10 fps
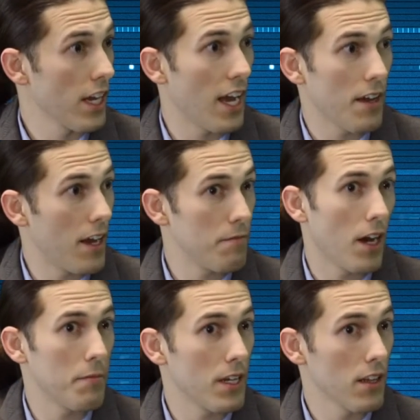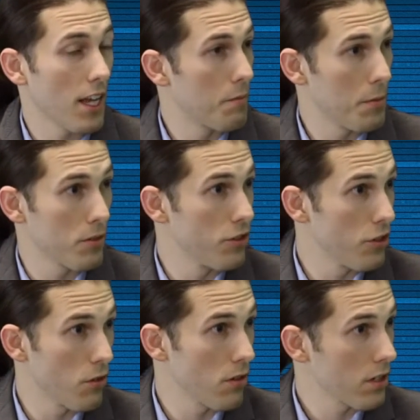Like I meet a lot of people in New
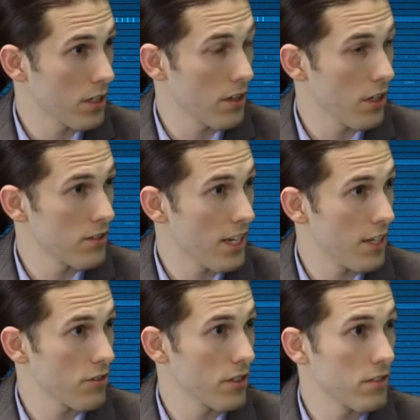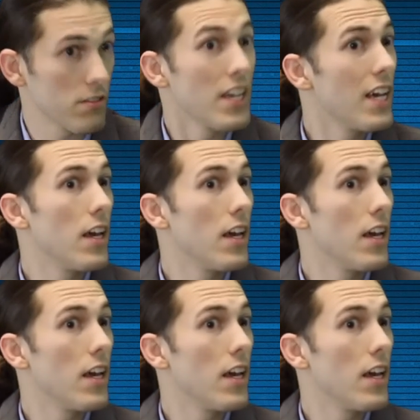York and Los Angeles,